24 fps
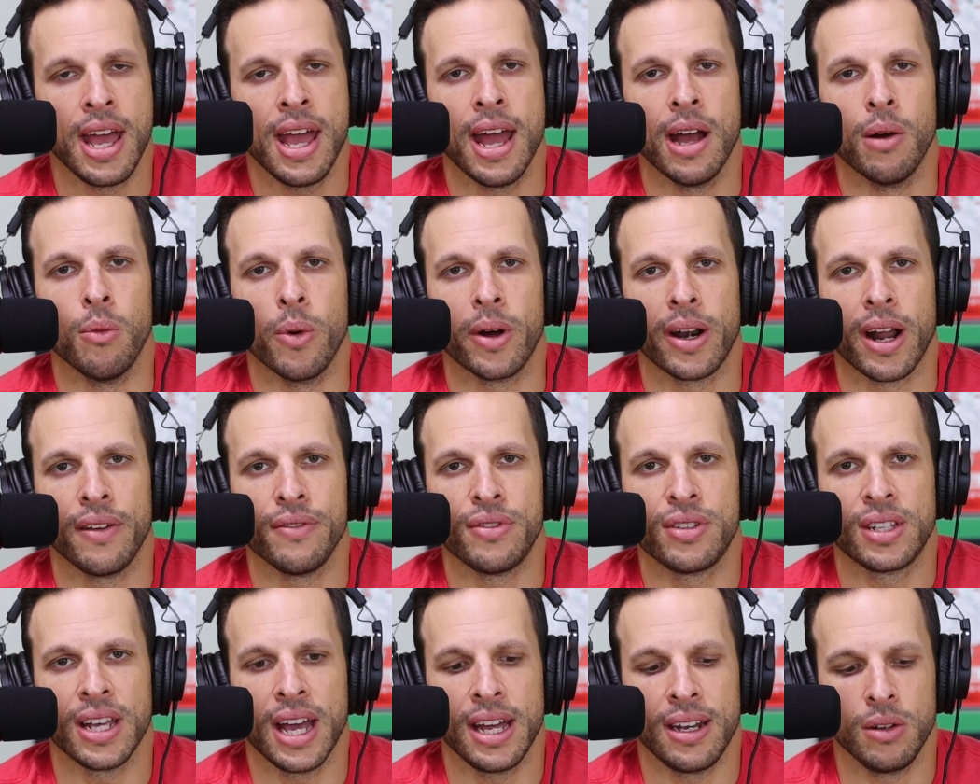And what I've
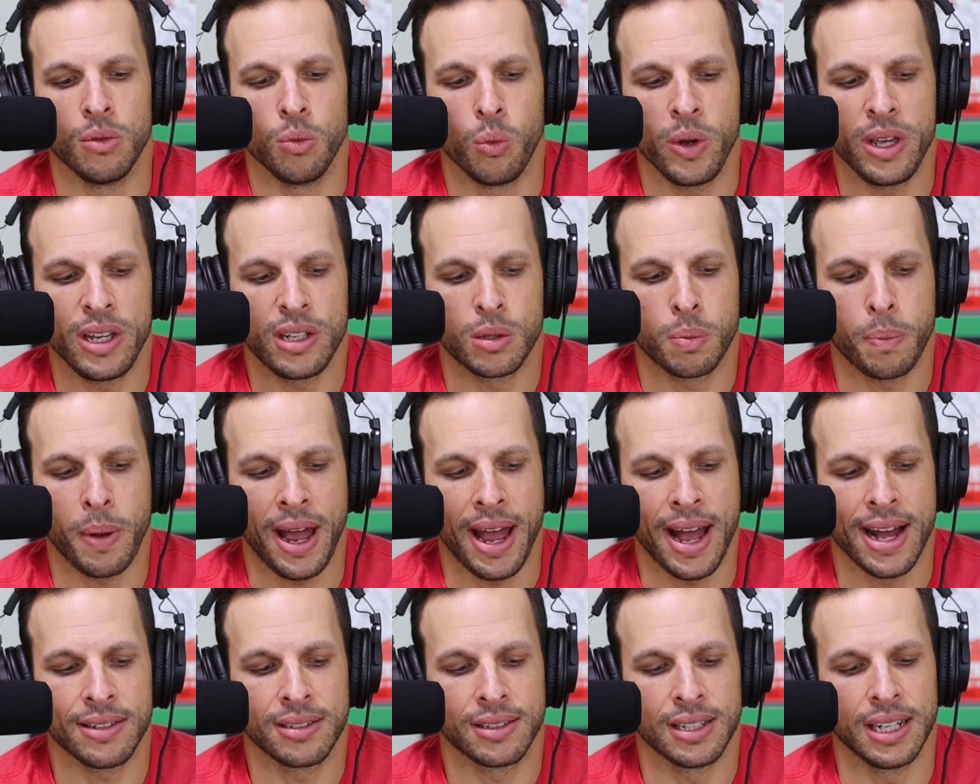said in weeks
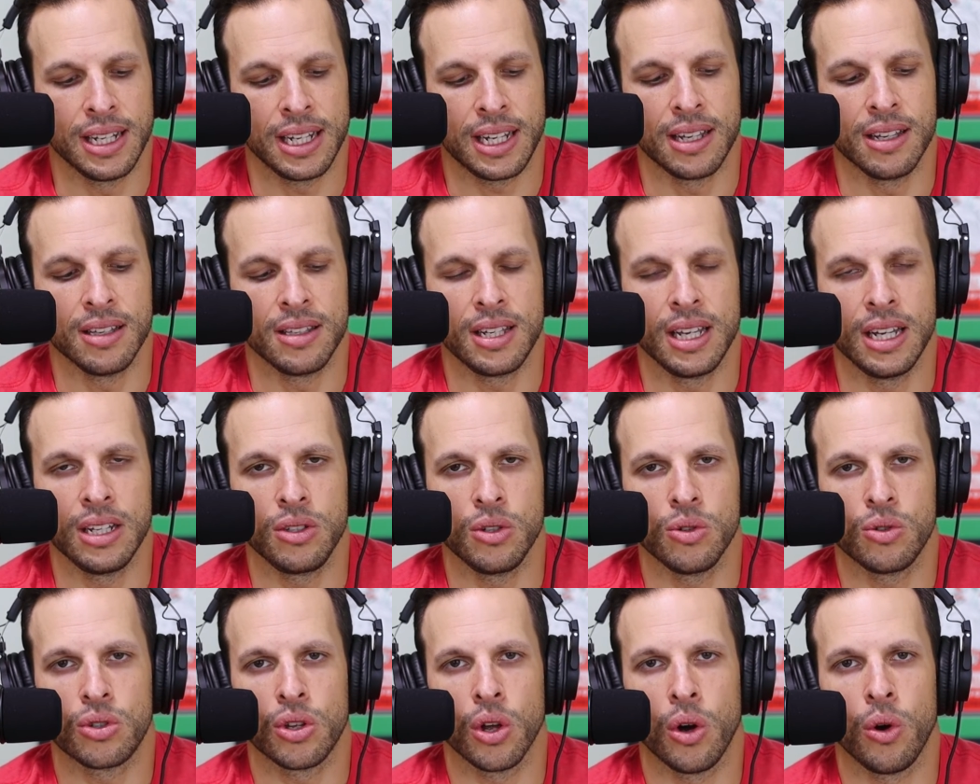past, and it
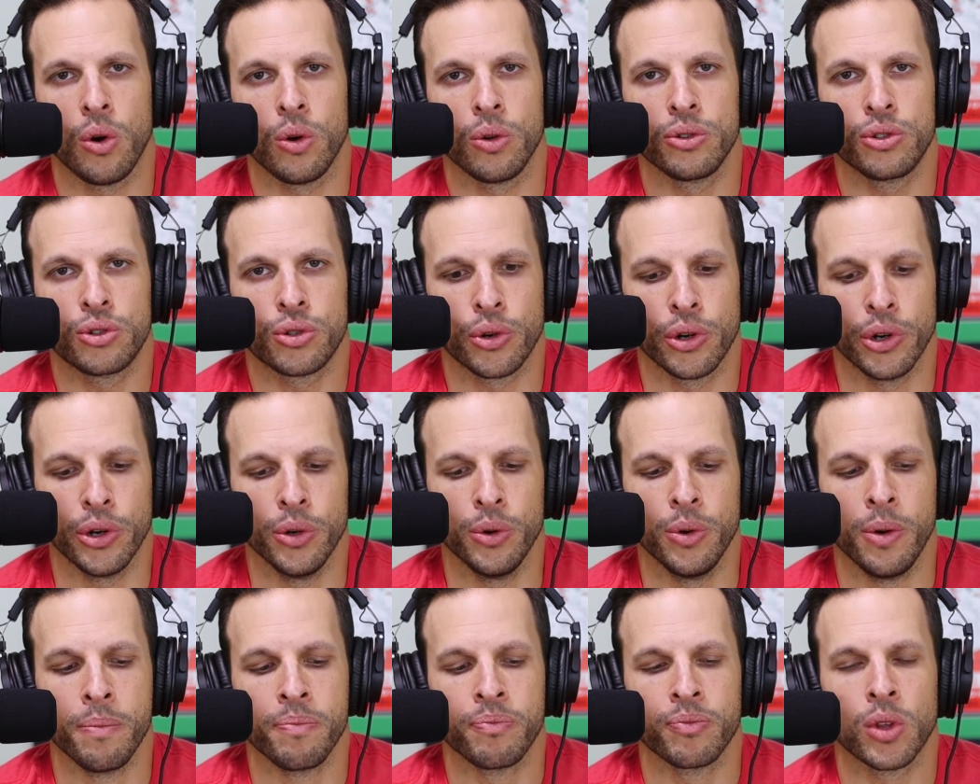continues to hold
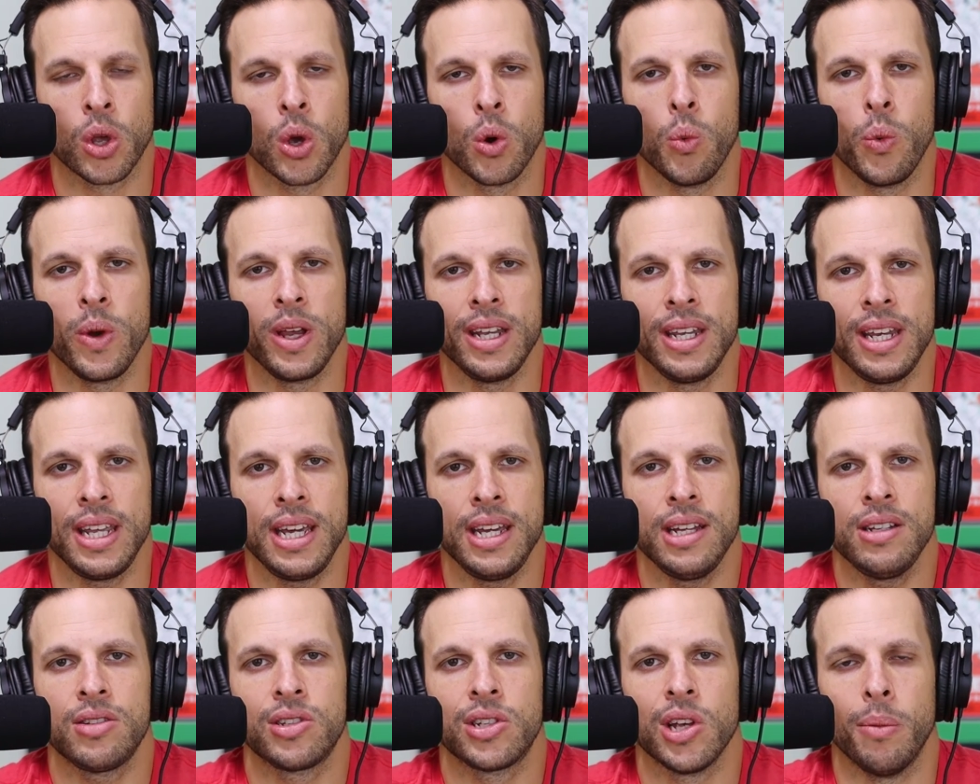true, we
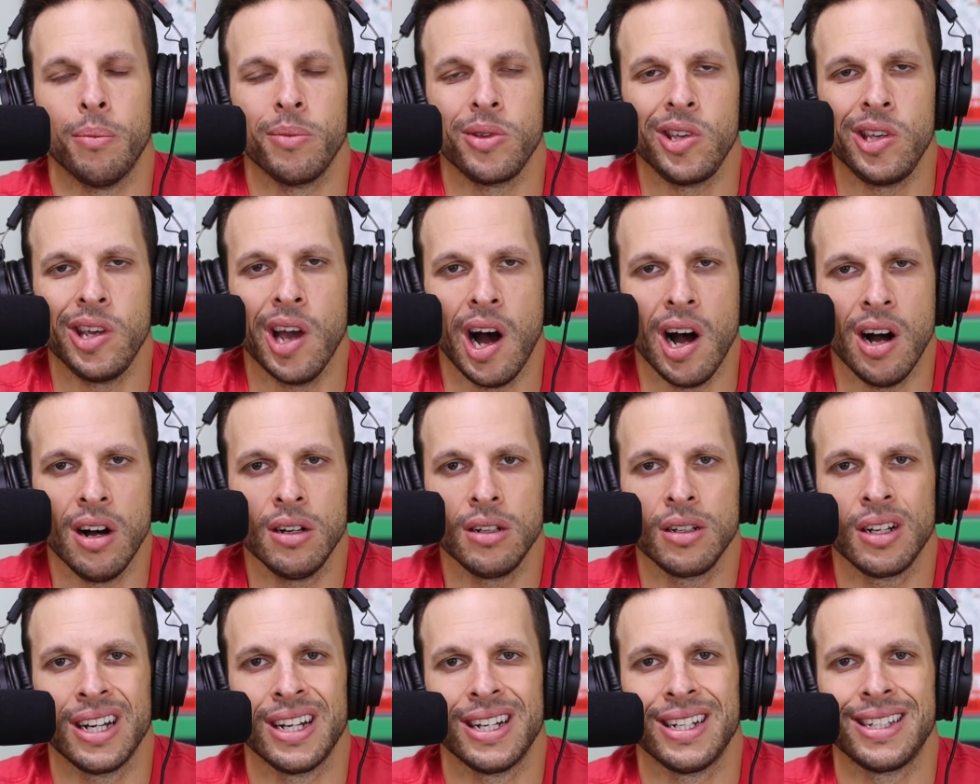need some
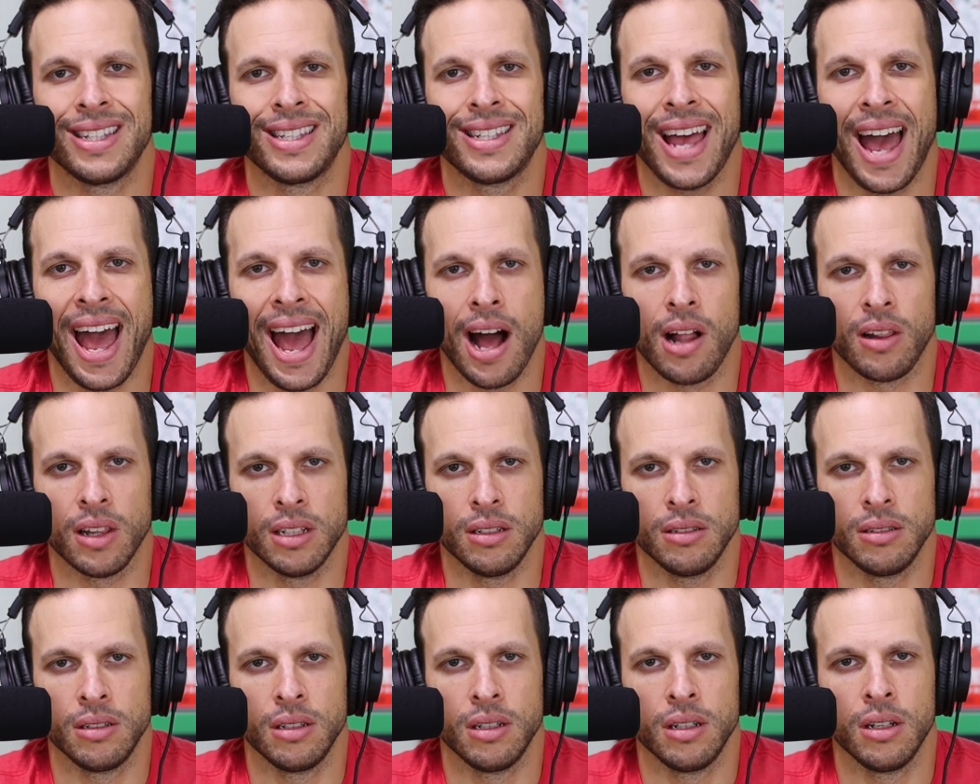young
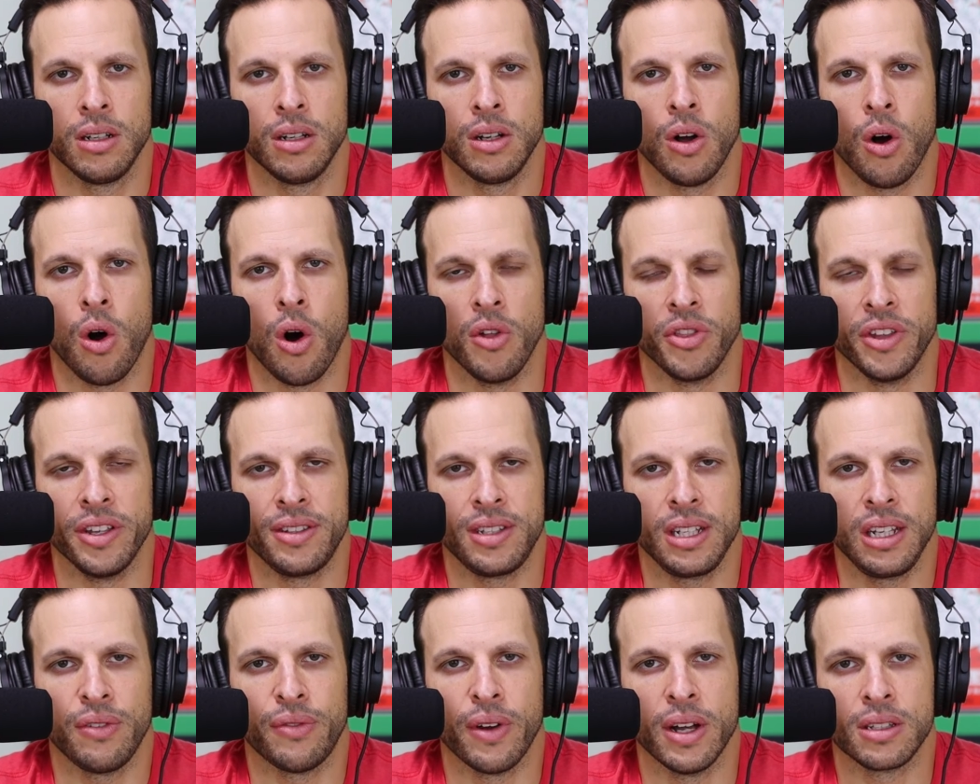talent on the
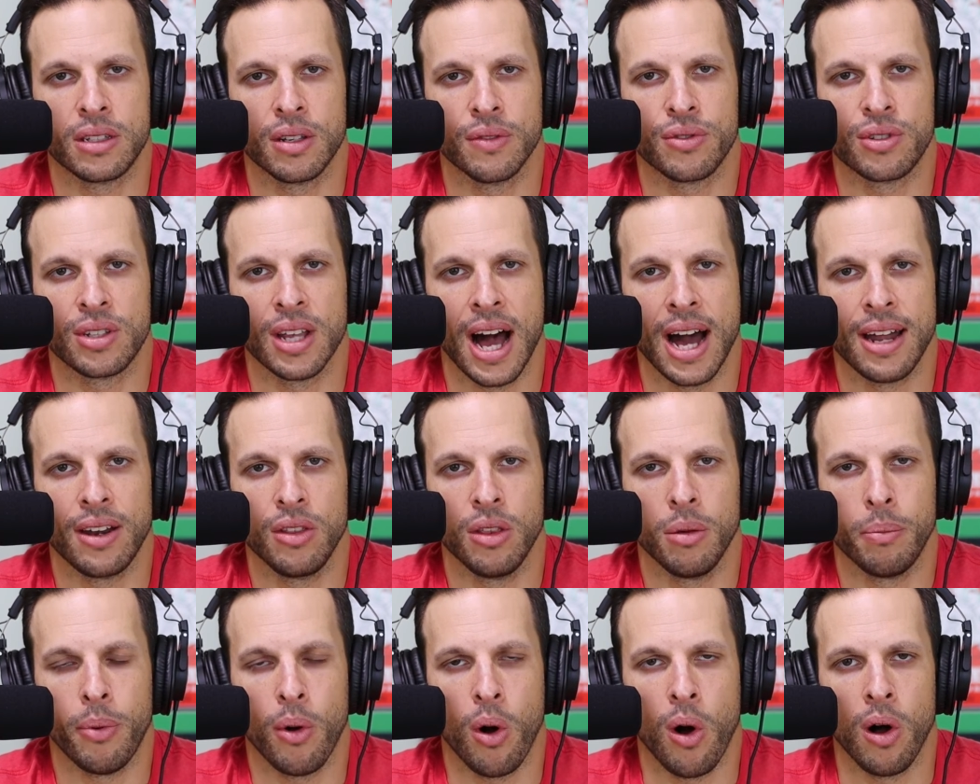defensive side of
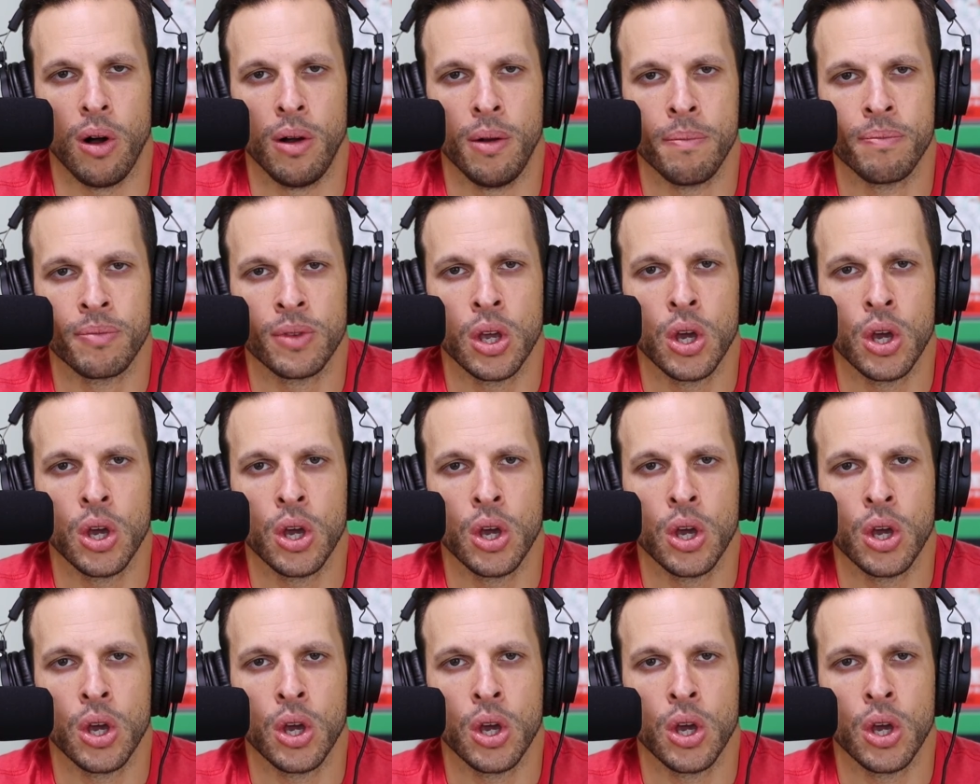the ball.